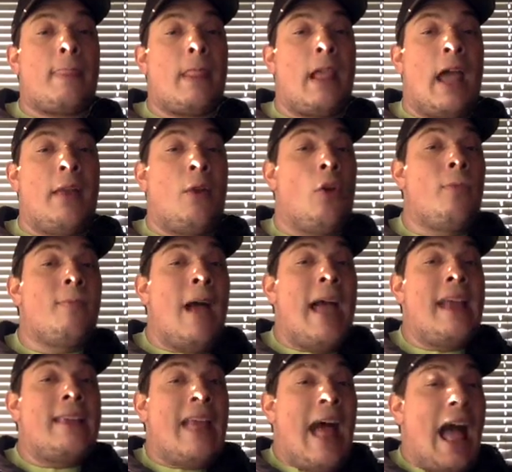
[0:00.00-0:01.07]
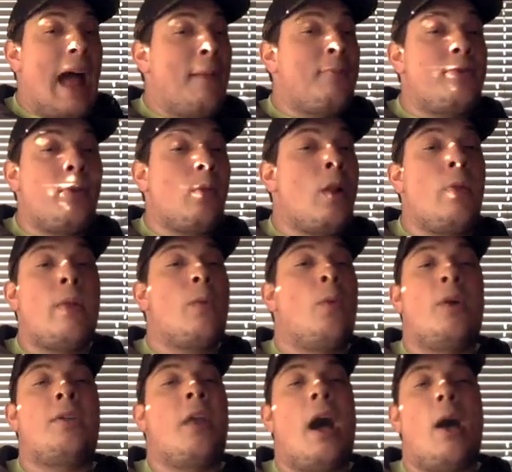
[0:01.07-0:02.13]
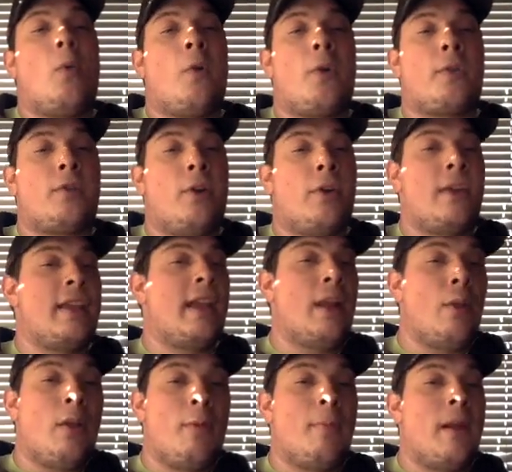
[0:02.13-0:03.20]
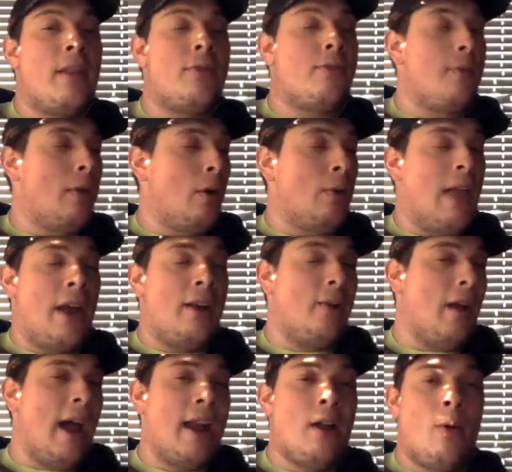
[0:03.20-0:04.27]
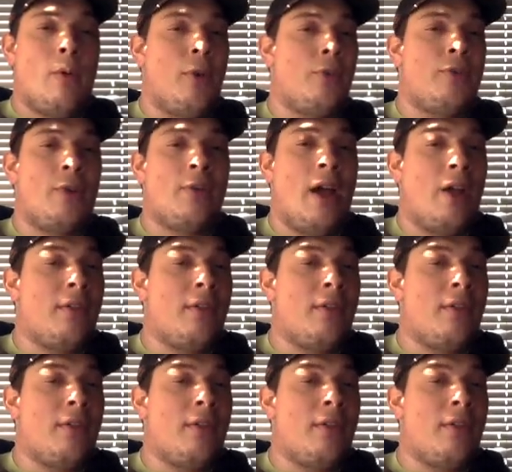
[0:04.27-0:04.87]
And those mags absolutely would not work dirty. You get a little bit of, down there in Idaho, we were shooting out,